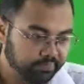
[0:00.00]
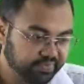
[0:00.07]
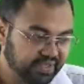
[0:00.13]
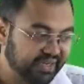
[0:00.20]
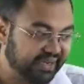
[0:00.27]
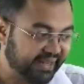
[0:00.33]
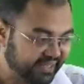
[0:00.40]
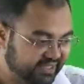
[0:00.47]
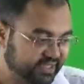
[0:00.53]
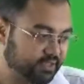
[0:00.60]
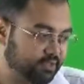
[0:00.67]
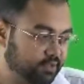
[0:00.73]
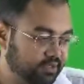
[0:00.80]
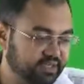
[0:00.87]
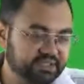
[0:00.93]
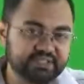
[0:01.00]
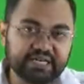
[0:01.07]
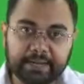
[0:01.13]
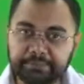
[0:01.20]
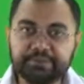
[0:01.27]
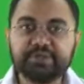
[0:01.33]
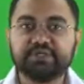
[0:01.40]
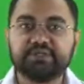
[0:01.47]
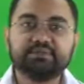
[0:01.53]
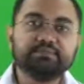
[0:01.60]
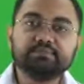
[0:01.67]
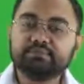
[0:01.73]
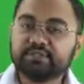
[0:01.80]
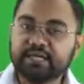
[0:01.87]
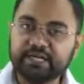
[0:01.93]
the next chapter
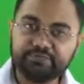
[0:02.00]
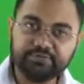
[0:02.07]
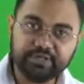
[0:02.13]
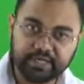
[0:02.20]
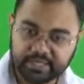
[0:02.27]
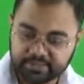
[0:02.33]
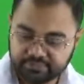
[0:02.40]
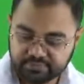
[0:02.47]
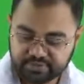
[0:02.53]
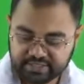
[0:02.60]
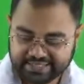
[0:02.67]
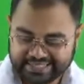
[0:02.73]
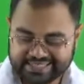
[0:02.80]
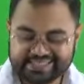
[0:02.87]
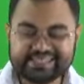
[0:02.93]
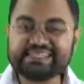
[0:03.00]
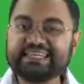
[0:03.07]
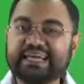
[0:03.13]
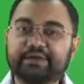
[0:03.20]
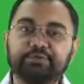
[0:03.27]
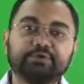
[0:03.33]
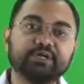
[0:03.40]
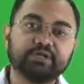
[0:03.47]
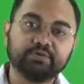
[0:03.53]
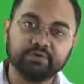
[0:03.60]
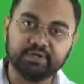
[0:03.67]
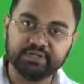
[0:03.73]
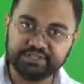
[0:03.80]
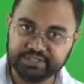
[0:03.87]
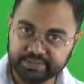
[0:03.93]
that we have is
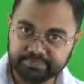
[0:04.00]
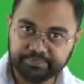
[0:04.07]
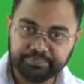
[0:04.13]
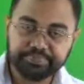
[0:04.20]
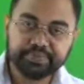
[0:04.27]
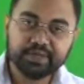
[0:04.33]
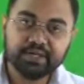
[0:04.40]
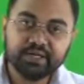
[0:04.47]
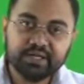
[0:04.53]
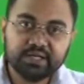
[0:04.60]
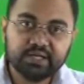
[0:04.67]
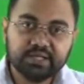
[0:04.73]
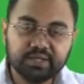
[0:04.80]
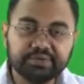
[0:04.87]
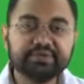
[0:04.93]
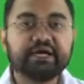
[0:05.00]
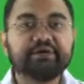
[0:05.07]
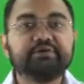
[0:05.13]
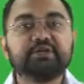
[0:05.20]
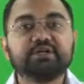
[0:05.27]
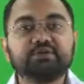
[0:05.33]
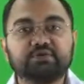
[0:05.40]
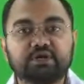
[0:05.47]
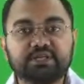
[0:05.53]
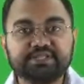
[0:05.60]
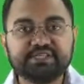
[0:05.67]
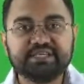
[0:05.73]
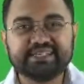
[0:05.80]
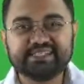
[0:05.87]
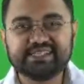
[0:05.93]
nanotechnology. Now,
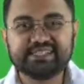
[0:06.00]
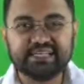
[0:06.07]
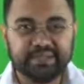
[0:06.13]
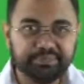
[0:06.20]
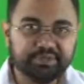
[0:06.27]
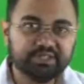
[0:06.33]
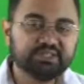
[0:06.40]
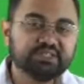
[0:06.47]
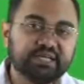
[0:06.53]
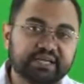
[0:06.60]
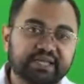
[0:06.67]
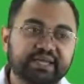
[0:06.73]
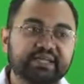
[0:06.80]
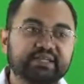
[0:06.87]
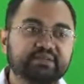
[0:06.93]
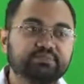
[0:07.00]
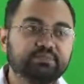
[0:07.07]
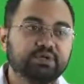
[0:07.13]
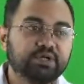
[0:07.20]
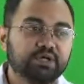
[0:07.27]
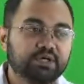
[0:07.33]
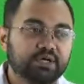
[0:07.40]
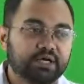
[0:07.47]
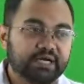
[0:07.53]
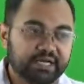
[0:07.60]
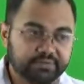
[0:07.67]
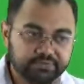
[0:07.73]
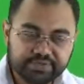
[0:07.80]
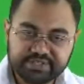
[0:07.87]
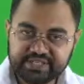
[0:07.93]
nanotechnology as a chapter, again,
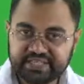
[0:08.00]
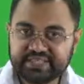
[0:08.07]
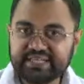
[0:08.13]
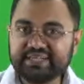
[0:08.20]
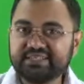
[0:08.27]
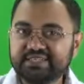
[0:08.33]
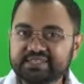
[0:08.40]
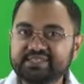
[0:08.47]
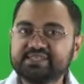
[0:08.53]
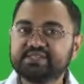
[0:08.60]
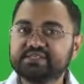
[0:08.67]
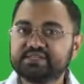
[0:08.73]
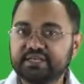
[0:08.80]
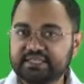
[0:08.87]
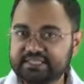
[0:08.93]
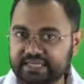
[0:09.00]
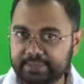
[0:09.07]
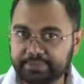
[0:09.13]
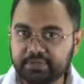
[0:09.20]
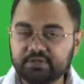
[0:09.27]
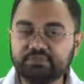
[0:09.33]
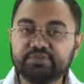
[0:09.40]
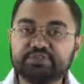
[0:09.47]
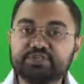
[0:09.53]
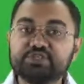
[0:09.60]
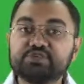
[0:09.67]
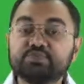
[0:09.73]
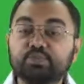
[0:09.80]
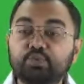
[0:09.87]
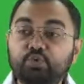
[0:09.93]
I would say that this is a chapter which
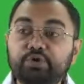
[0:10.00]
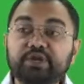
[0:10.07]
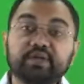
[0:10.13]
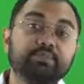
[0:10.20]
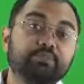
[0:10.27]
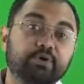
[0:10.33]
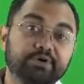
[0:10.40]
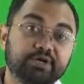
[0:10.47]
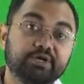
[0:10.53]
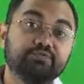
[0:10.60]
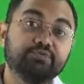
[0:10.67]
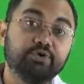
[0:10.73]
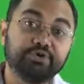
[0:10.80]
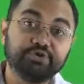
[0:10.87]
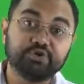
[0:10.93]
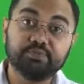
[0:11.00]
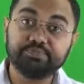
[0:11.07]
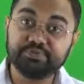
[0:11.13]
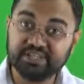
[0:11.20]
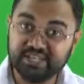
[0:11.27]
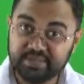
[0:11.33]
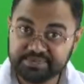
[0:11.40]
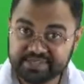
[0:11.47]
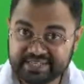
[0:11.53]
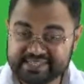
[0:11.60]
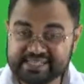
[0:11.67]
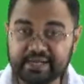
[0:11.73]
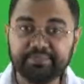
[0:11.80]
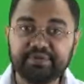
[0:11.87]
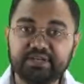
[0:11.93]
is more important for your prelims
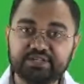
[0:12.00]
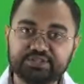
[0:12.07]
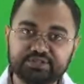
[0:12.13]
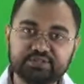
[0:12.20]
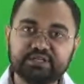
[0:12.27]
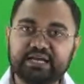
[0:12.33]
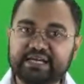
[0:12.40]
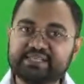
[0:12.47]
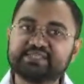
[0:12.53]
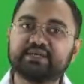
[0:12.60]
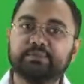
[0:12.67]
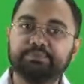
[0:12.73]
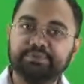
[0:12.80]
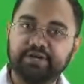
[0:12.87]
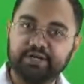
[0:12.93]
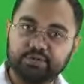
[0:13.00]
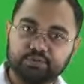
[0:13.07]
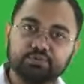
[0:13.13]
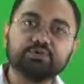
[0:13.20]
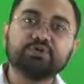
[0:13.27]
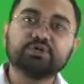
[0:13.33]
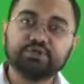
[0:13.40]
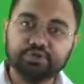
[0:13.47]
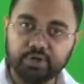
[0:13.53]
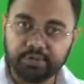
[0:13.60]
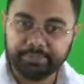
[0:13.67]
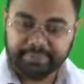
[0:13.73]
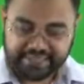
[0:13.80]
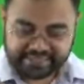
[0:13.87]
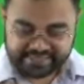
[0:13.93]
examination as compared to
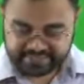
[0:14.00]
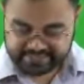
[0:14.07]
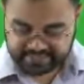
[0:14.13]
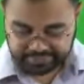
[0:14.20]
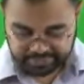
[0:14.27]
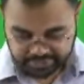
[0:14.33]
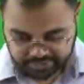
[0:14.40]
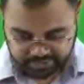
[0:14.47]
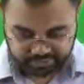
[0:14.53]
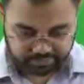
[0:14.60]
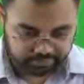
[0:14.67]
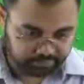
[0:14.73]
your mains examination.